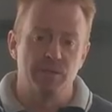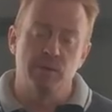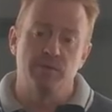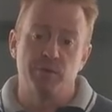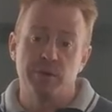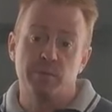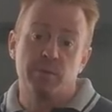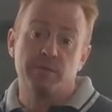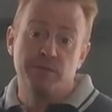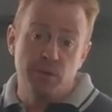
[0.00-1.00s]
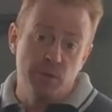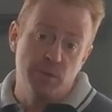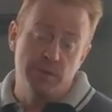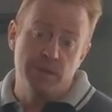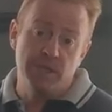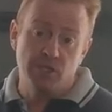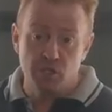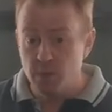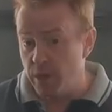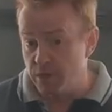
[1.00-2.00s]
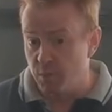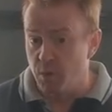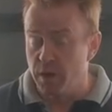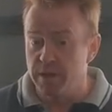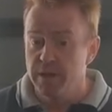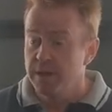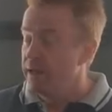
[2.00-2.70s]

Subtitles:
two. I've already reviewed the 200 watt.